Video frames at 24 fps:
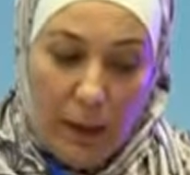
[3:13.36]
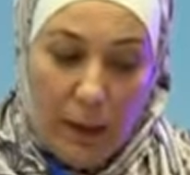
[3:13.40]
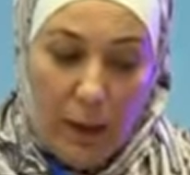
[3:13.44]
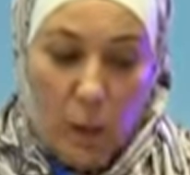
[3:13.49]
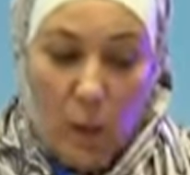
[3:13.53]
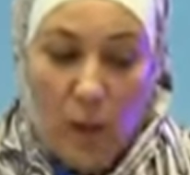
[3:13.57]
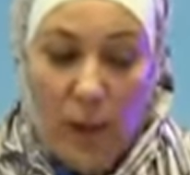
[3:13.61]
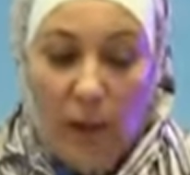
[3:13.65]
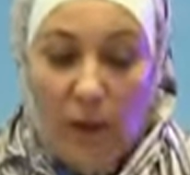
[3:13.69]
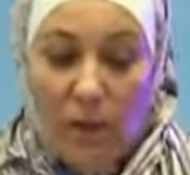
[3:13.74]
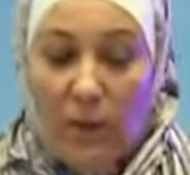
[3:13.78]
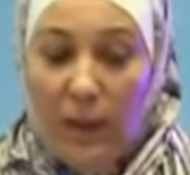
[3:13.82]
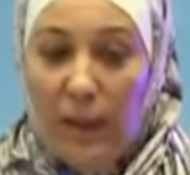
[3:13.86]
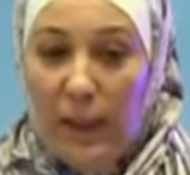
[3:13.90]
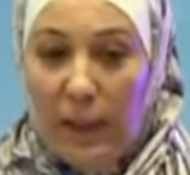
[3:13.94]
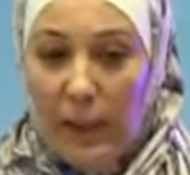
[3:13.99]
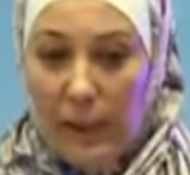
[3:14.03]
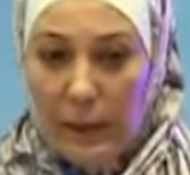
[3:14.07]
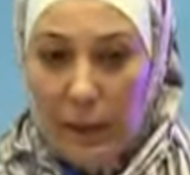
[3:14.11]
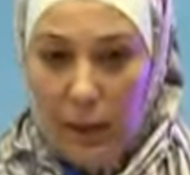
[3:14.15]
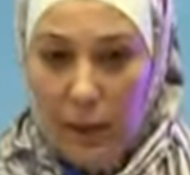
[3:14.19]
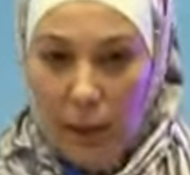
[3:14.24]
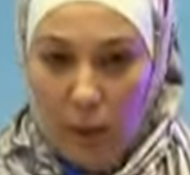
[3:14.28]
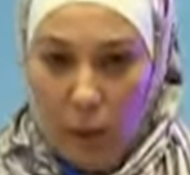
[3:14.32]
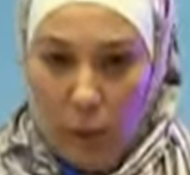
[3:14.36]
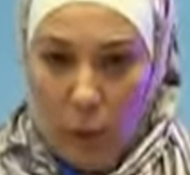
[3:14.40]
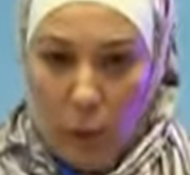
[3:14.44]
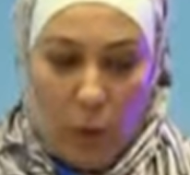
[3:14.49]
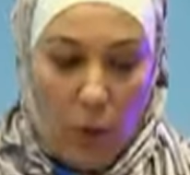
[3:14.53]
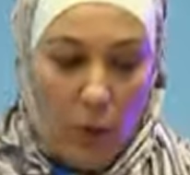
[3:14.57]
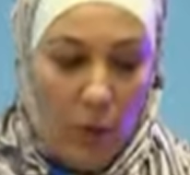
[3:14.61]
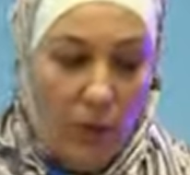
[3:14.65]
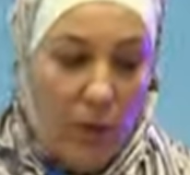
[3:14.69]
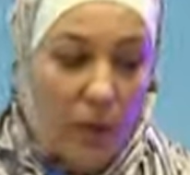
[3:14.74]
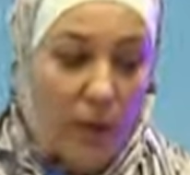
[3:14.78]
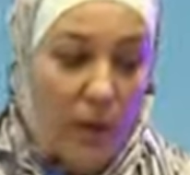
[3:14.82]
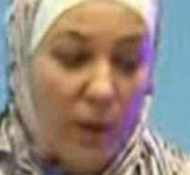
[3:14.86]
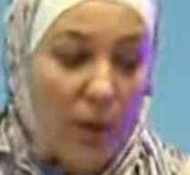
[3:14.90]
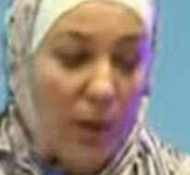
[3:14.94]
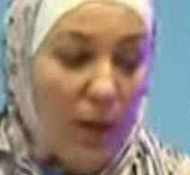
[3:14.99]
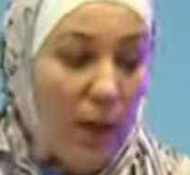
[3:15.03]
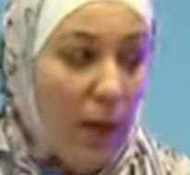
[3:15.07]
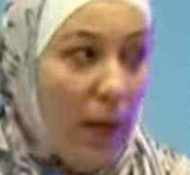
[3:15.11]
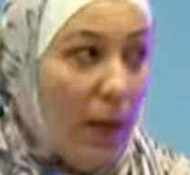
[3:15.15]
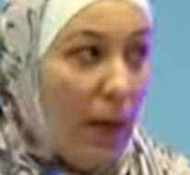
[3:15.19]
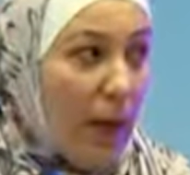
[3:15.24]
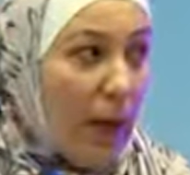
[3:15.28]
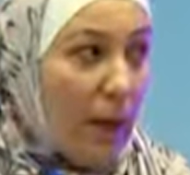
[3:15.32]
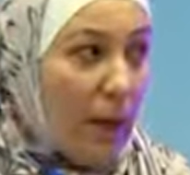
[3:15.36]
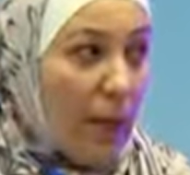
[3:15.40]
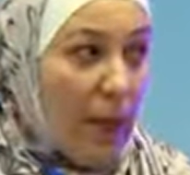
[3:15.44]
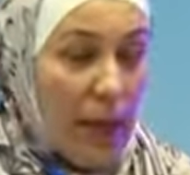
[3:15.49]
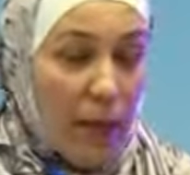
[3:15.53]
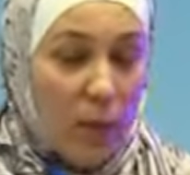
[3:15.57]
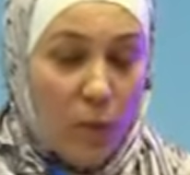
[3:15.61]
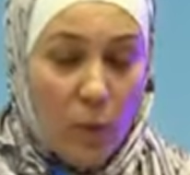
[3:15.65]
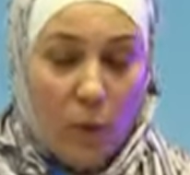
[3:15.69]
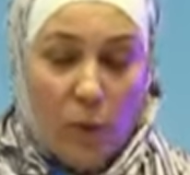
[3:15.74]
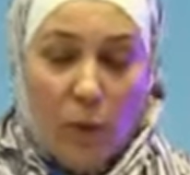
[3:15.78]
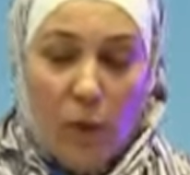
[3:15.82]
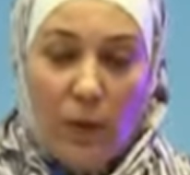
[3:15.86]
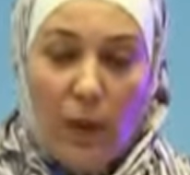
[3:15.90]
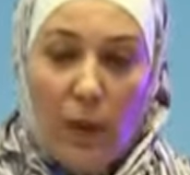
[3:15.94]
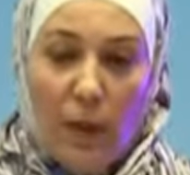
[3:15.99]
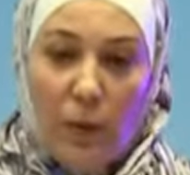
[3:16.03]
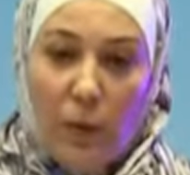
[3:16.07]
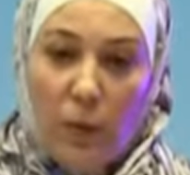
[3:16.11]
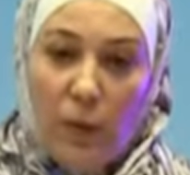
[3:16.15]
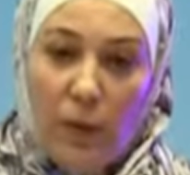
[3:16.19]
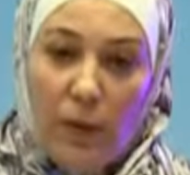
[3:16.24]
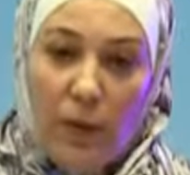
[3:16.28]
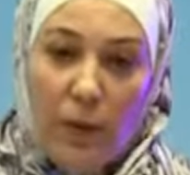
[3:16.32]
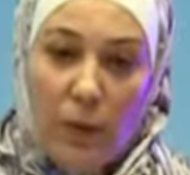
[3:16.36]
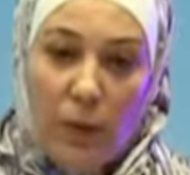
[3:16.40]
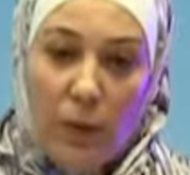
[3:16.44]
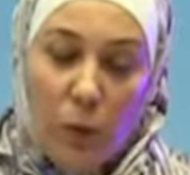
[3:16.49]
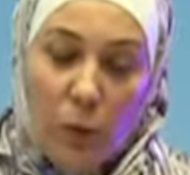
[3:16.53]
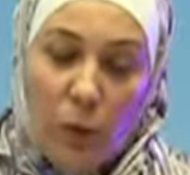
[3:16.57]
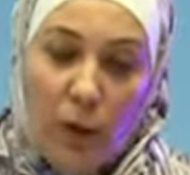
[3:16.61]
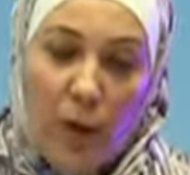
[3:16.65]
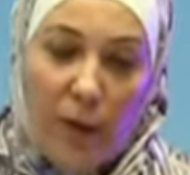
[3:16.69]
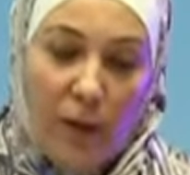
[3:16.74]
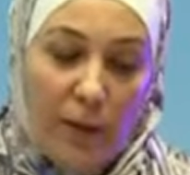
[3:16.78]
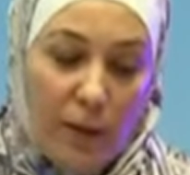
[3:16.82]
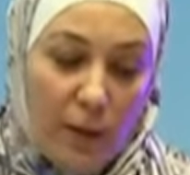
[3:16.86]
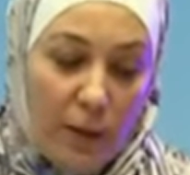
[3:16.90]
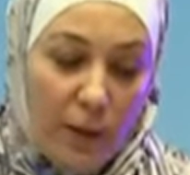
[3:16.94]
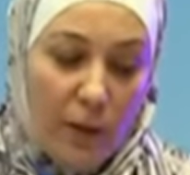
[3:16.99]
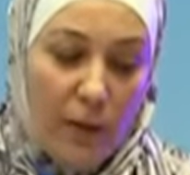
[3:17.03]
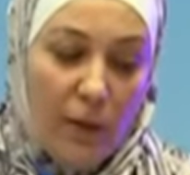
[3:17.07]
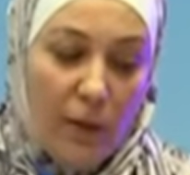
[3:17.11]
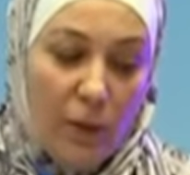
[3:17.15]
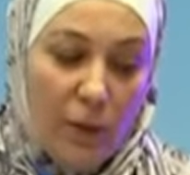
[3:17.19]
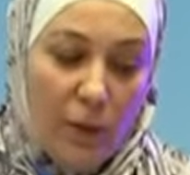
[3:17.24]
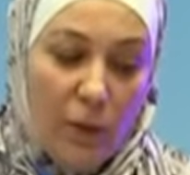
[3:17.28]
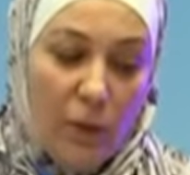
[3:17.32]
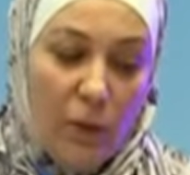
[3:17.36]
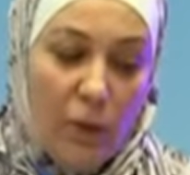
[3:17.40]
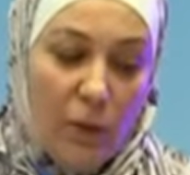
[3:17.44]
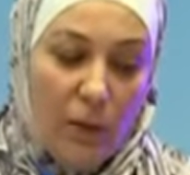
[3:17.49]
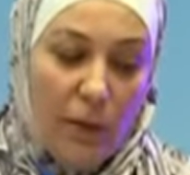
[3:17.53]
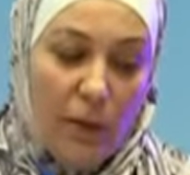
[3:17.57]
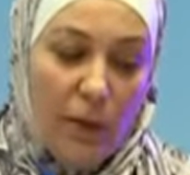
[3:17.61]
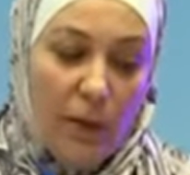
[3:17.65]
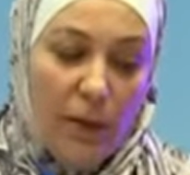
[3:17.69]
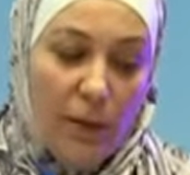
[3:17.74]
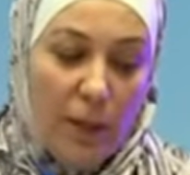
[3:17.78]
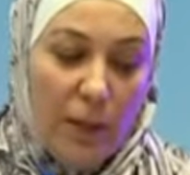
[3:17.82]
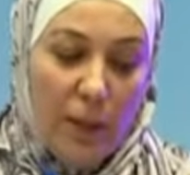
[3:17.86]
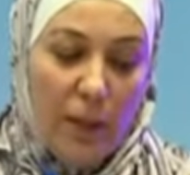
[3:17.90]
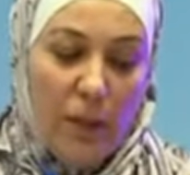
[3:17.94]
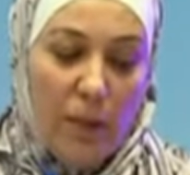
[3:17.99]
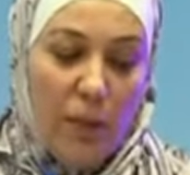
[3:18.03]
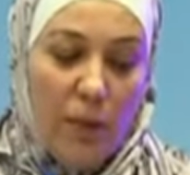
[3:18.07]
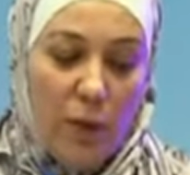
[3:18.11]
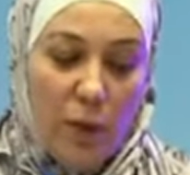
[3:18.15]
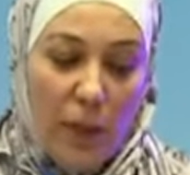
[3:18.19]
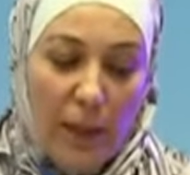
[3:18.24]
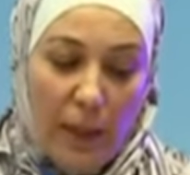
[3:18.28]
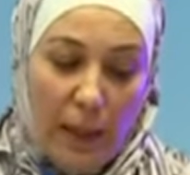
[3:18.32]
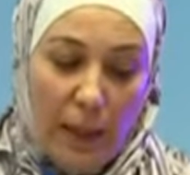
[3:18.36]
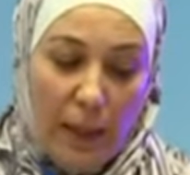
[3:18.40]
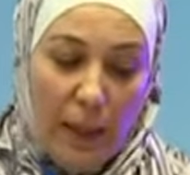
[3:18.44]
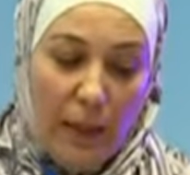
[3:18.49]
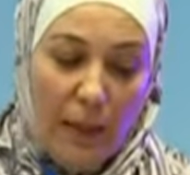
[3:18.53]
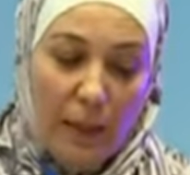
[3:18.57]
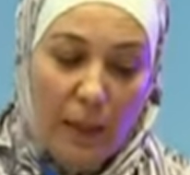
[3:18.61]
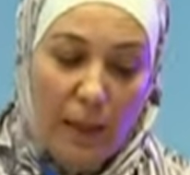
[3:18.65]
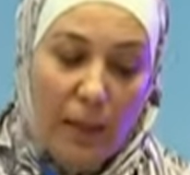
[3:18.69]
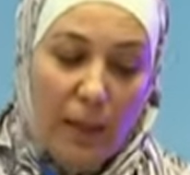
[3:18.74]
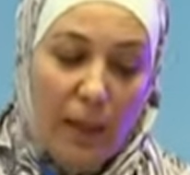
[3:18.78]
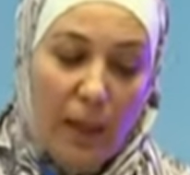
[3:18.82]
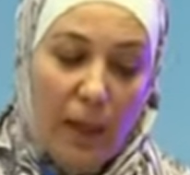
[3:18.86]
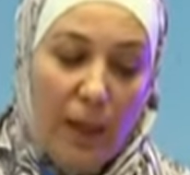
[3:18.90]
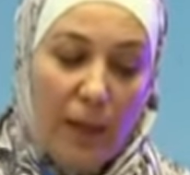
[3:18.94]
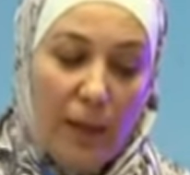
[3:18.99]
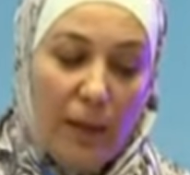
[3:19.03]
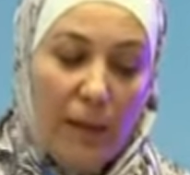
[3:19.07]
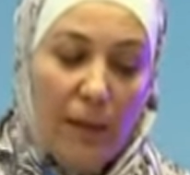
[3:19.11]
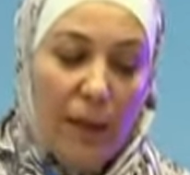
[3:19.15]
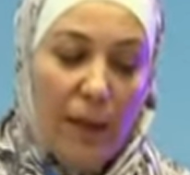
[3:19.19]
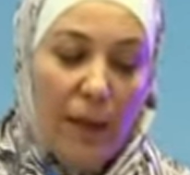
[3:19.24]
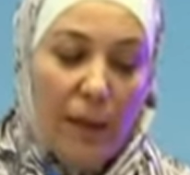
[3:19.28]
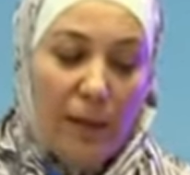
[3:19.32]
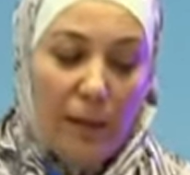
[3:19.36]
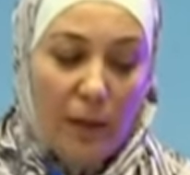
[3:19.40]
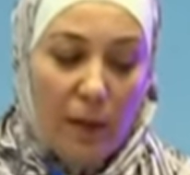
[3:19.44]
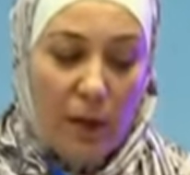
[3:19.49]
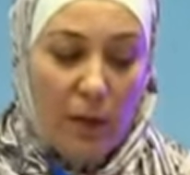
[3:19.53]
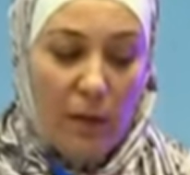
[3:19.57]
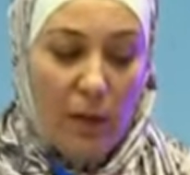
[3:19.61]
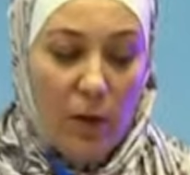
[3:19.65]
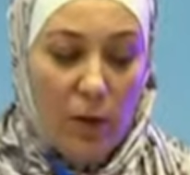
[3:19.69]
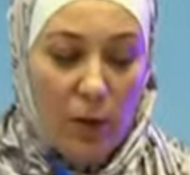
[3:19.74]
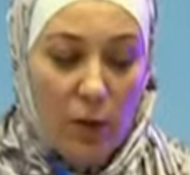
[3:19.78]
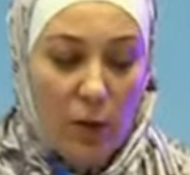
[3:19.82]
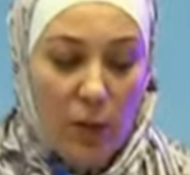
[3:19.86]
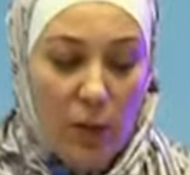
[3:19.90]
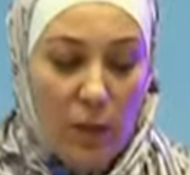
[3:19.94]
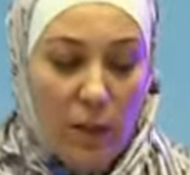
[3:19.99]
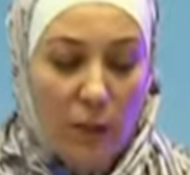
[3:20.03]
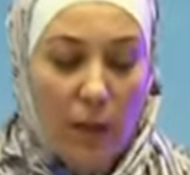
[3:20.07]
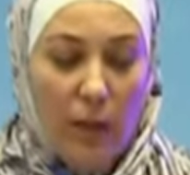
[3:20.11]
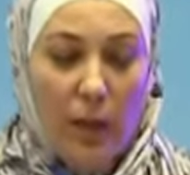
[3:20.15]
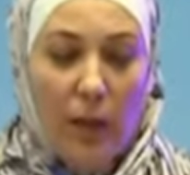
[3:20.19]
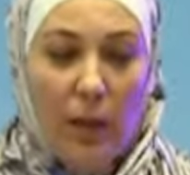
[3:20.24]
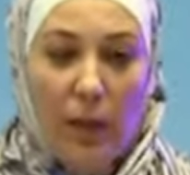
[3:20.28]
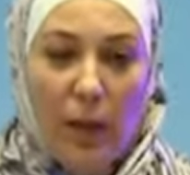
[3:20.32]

well fields nodes. It has more than 240 transmission links and 80 diversions,